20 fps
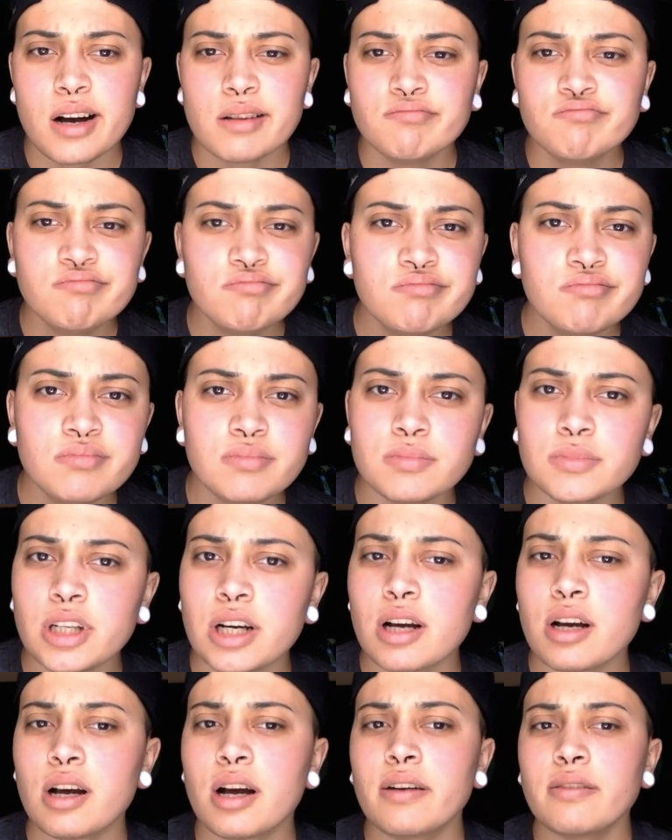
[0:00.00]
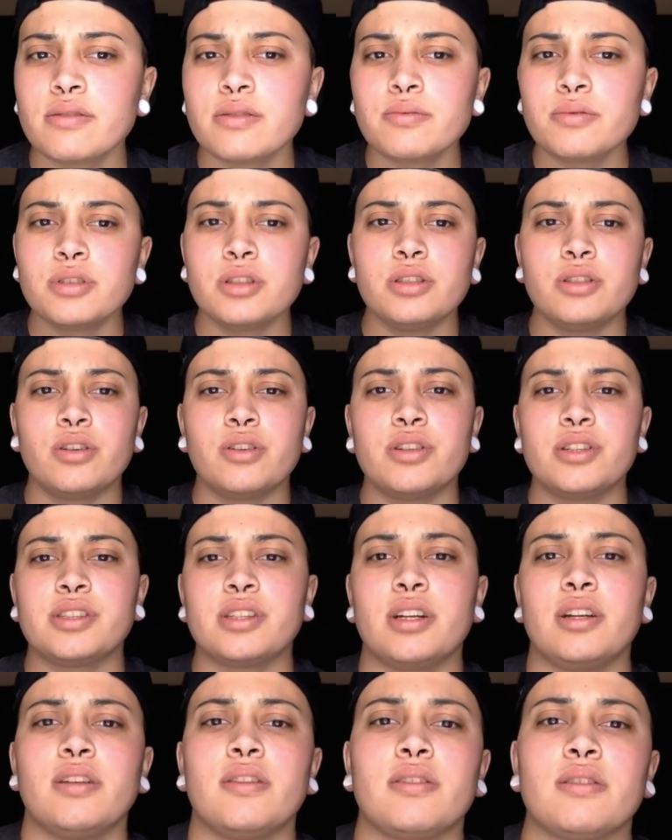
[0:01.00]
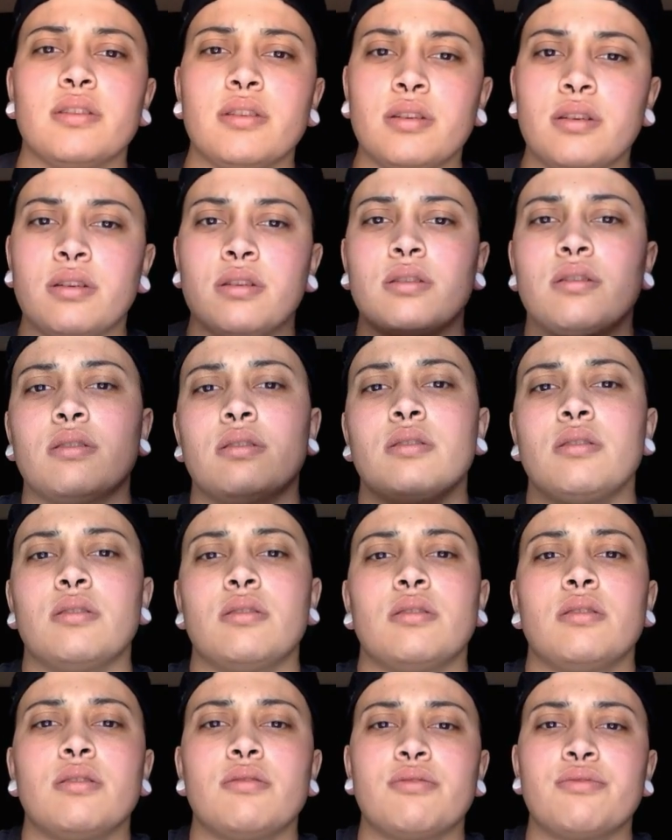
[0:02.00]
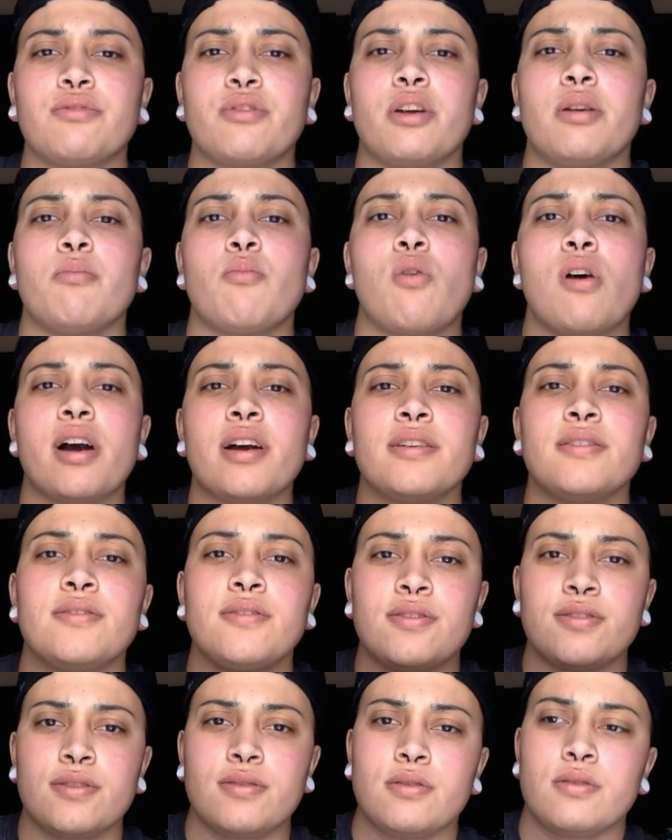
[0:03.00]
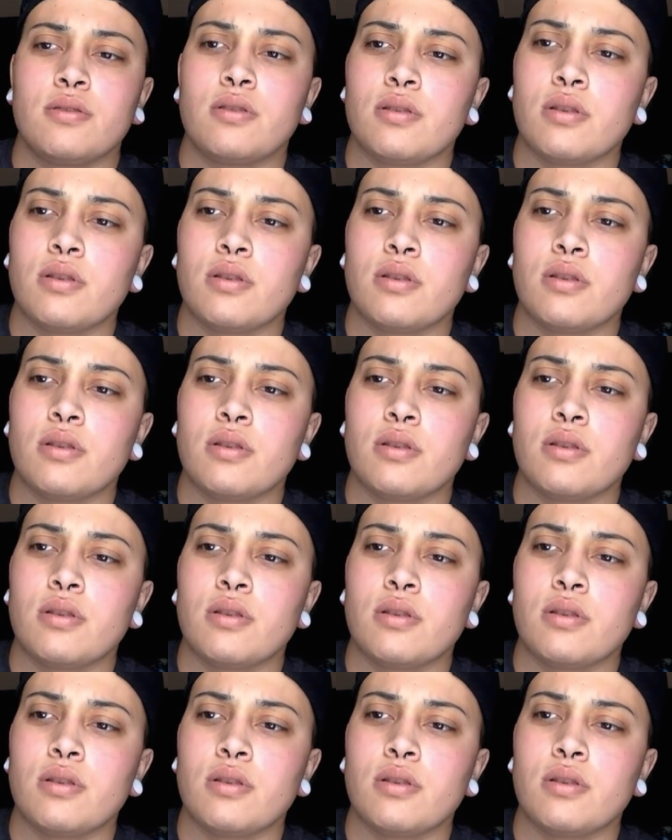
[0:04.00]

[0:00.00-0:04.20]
I haven't really noticed anything frame-wise.